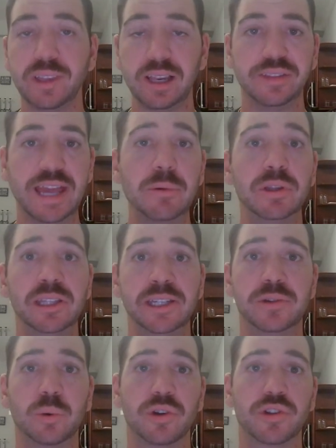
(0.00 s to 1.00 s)
that would
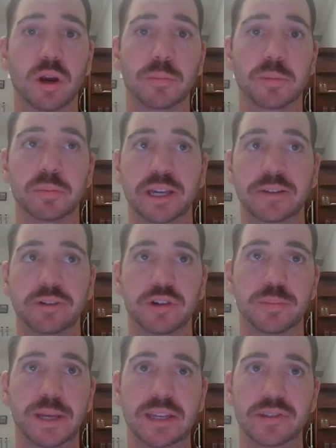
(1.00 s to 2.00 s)
lean towards Harper playing
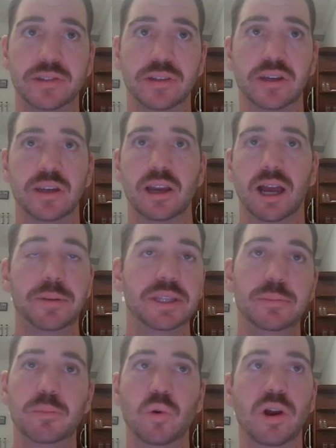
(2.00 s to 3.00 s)
first base. I mean,
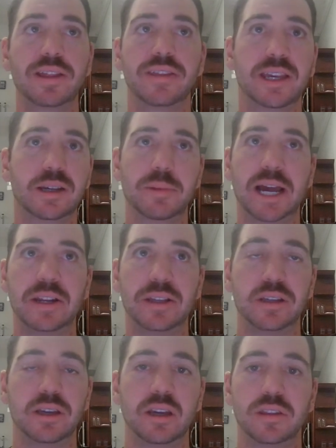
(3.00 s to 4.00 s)
the more I think about it,
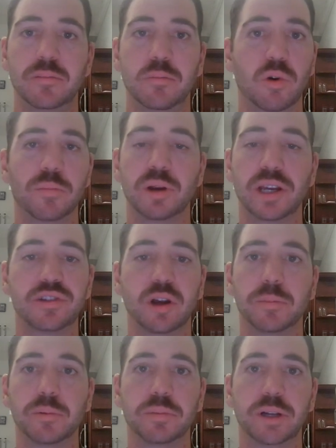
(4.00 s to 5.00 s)
the more Bryce
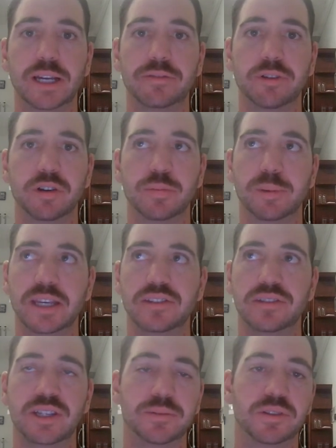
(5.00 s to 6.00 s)
Harper playing first
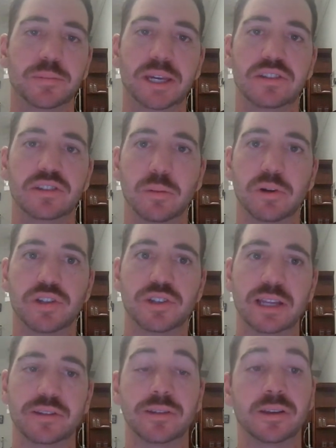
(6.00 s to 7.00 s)
base seems to make so much
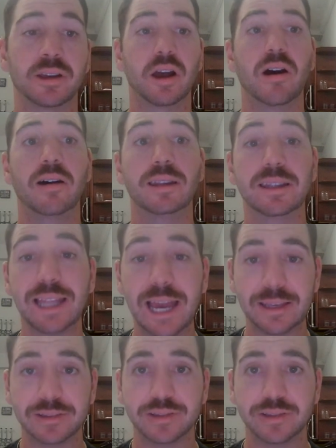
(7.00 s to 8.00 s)
sense,
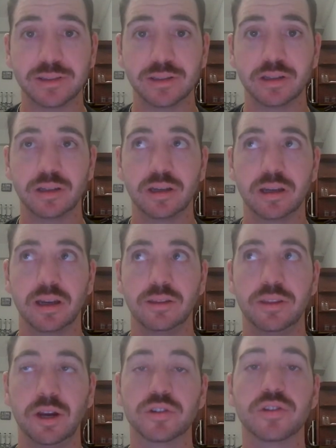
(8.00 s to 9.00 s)
unless
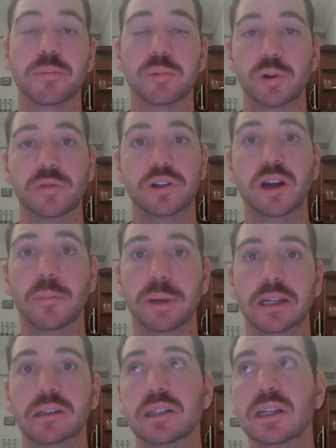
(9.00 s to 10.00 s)
there's a move coming.
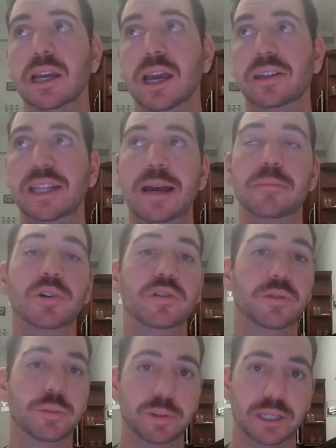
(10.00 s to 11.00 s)
And that
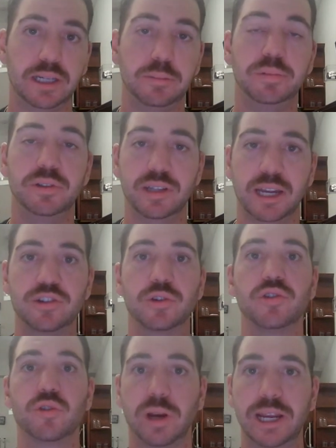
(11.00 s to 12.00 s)
move would be a potential
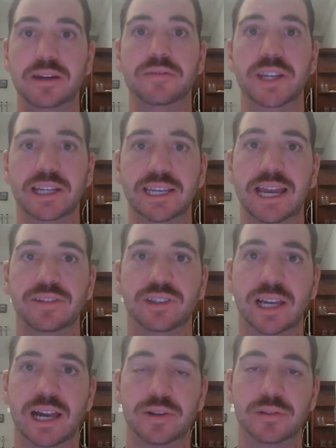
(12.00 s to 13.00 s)
trade of Nick
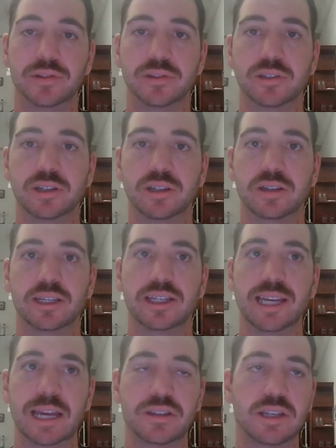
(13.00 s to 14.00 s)
Castellanos. Nick
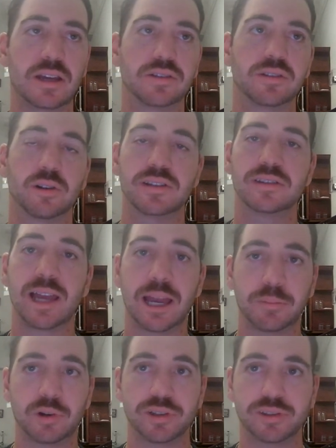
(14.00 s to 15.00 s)
Castellanos still has
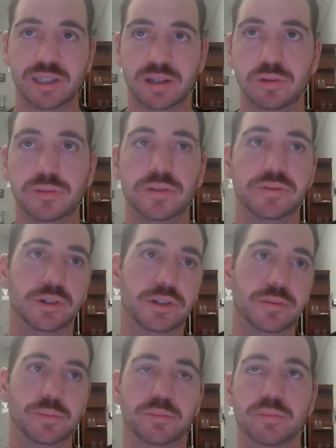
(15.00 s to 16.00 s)
time on his deal. The
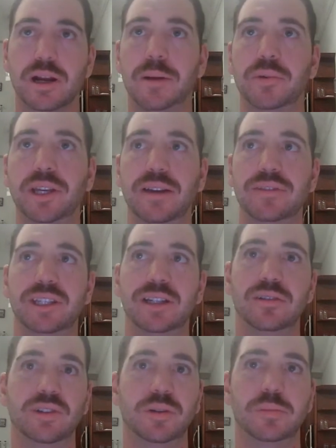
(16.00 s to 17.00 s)
Phillies would probably have to eat
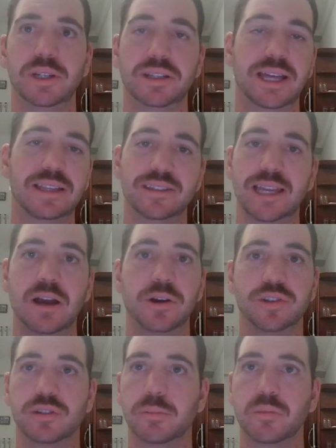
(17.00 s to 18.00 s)
a little bit of that
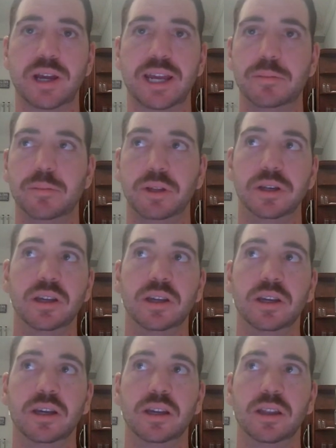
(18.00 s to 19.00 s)
salary some way, but
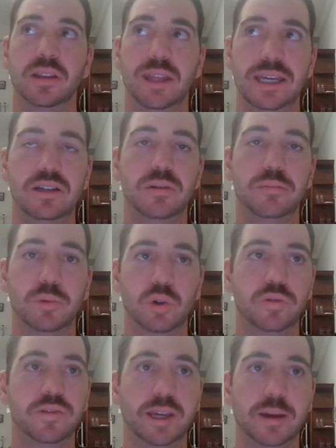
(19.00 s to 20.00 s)
they could
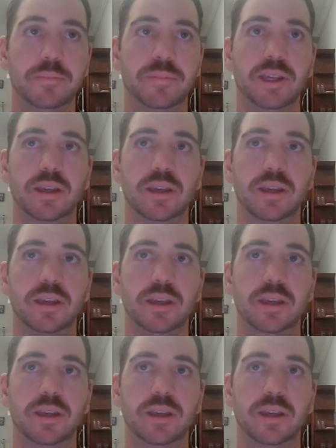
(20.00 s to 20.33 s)
move him